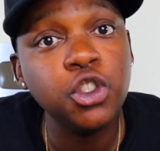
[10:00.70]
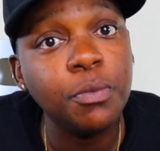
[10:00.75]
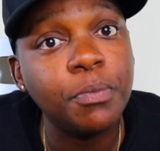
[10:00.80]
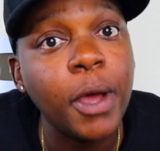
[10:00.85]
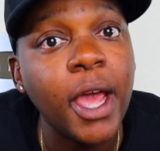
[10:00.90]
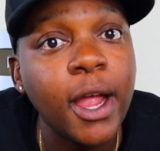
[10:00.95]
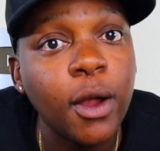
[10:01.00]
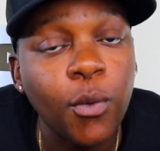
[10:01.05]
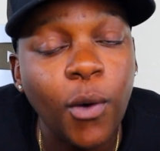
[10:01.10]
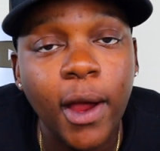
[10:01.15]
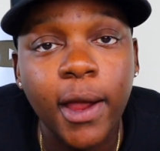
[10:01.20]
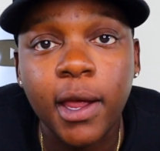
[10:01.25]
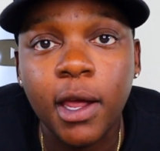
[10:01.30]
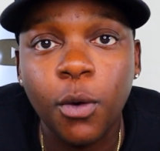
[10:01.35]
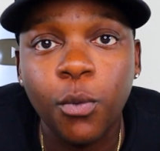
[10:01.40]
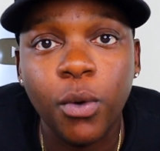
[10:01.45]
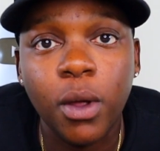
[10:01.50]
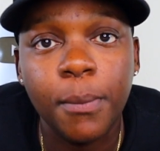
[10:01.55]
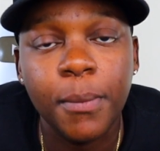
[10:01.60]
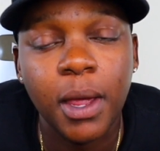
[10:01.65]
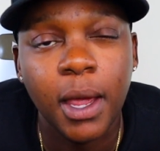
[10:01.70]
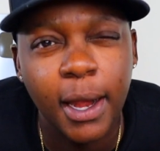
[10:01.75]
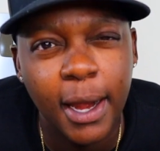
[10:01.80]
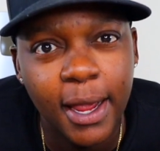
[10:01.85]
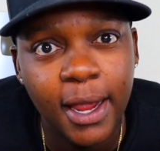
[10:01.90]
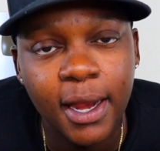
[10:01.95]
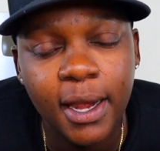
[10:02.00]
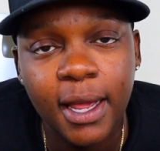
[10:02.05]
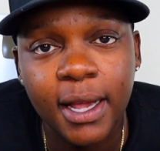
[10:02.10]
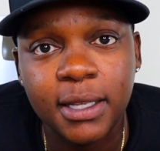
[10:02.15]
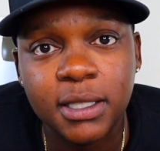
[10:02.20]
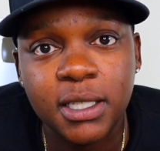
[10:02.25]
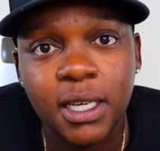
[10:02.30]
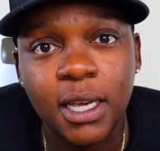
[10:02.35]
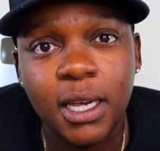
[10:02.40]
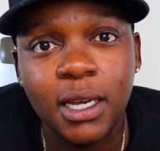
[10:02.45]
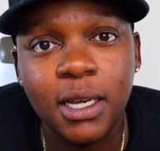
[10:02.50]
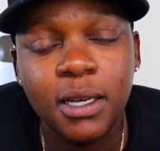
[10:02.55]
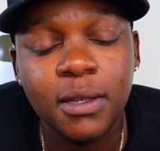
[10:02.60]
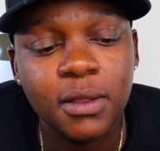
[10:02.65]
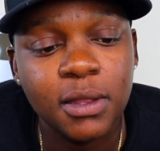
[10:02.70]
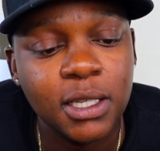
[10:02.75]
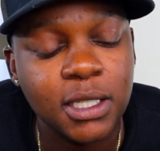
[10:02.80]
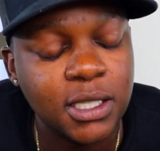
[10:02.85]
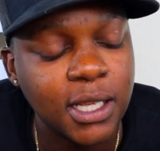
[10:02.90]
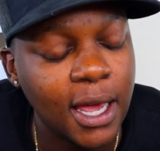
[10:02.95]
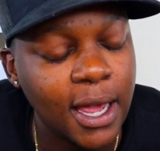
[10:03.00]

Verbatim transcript: you back right here with me at eight eighteen this